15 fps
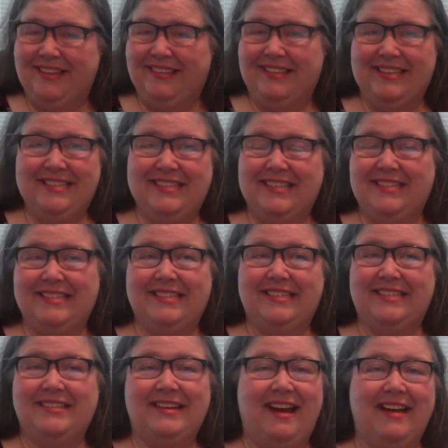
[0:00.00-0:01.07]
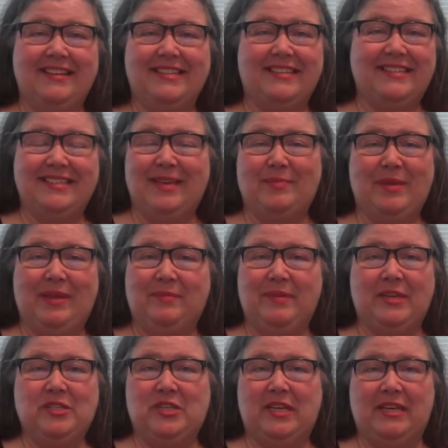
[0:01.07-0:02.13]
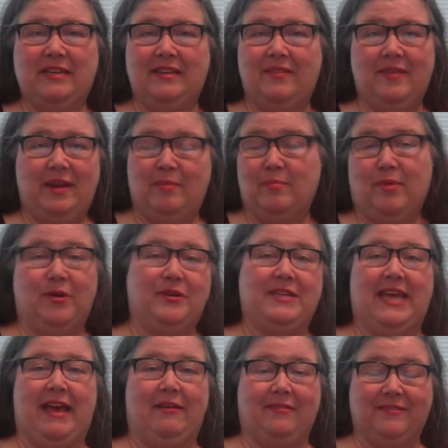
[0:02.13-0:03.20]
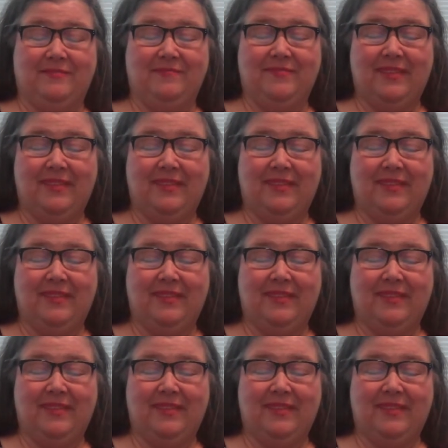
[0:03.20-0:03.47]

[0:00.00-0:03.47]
this is not some admission that I'm burned out.